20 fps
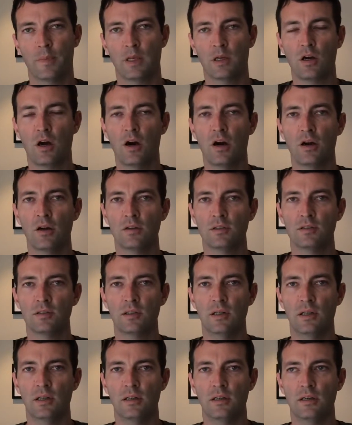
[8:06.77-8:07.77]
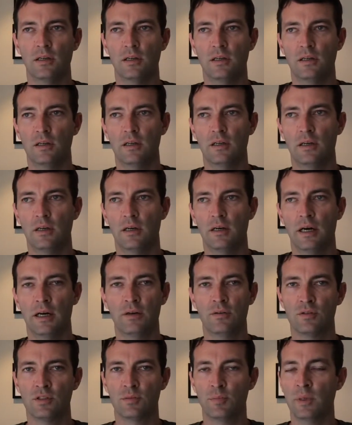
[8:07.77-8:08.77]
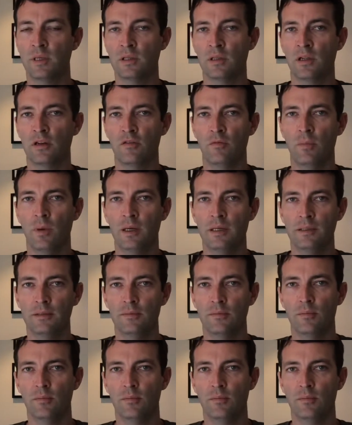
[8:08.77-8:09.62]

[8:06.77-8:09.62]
cars, I don't spend a lot of money.